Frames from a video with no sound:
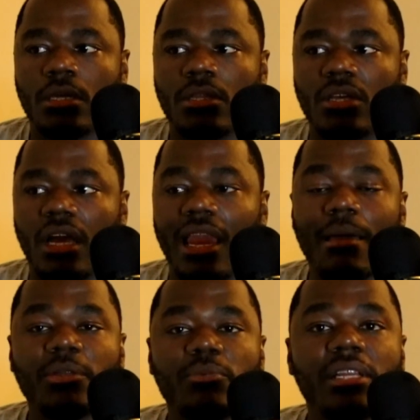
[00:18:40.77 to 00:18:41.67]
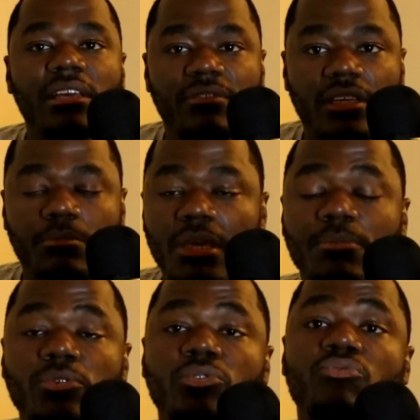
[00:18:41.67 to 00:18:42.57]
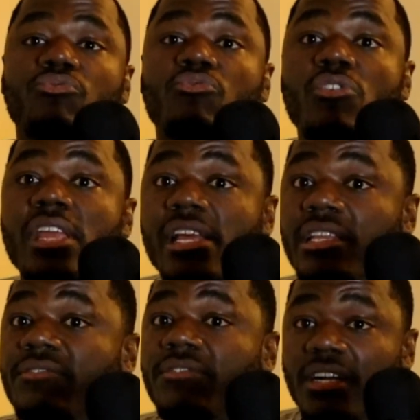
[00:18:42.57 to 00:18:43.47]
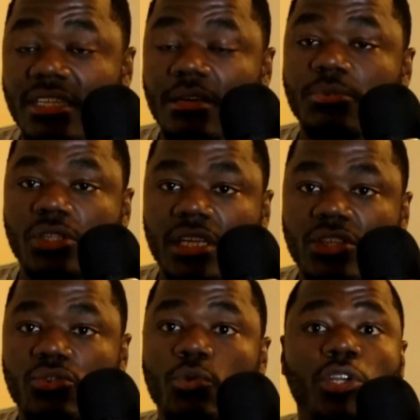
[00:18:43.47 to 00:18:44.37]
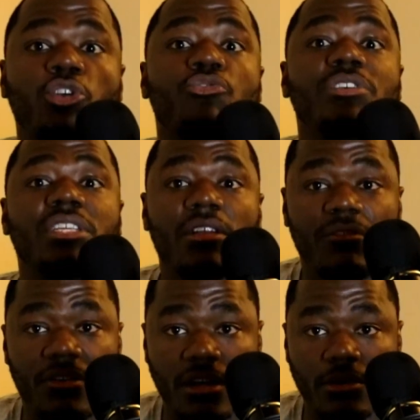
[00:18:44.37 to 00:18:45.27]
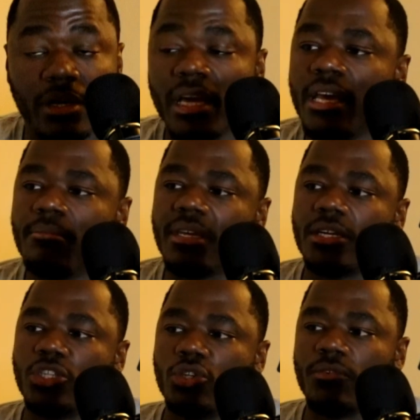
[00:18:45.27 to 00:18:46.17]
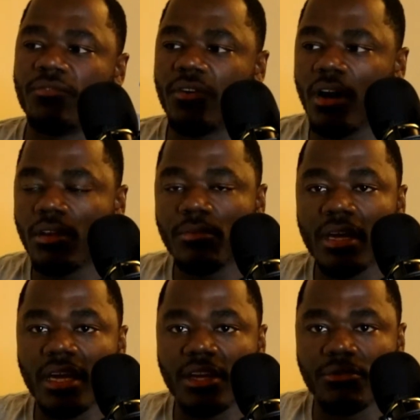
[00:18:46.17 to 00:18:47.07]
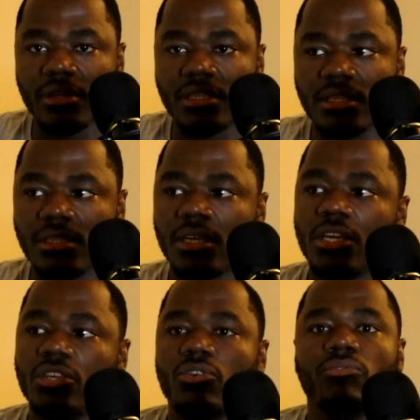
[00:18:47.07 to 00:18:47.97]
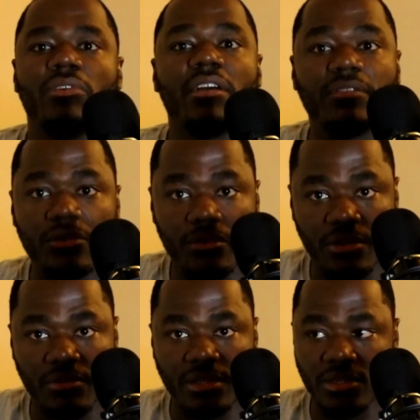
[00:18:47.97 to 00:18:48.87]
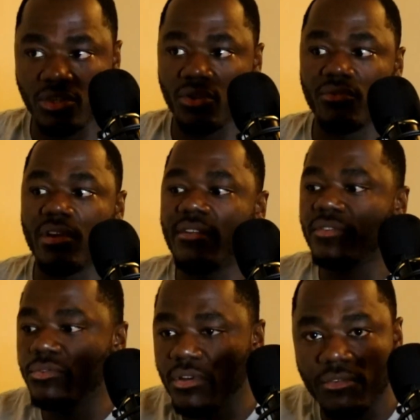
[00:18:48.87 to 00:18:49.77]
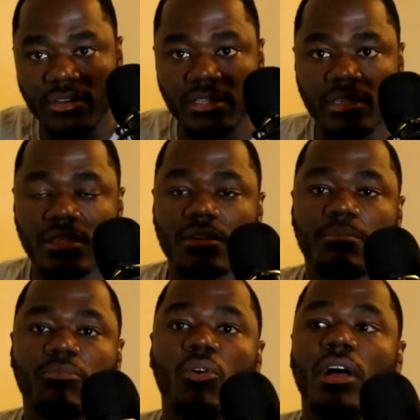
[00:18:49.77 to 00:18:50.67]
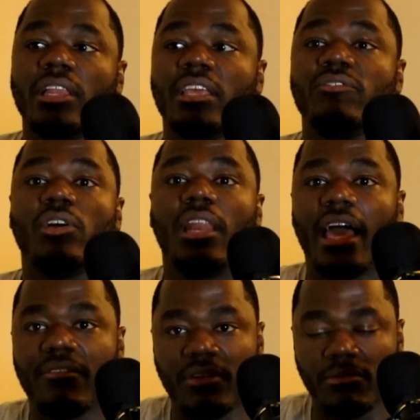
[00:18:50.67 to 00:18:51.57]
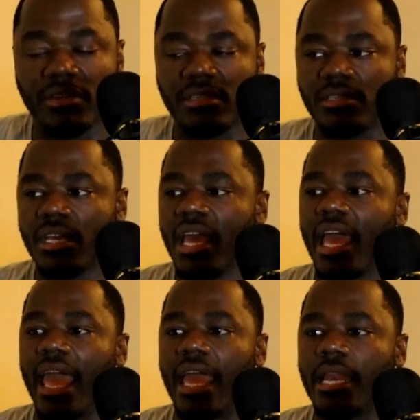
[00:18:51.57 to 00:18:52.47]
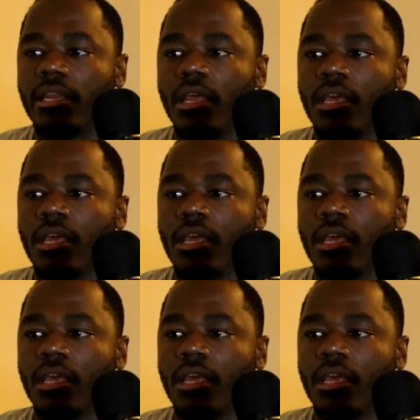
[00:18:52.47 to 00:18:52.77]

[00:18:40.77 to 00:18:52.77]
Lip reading: the climate we live in, people do really fucked up shit to increase their following, because your following increases, your revenue increases, the quality of your life increases. And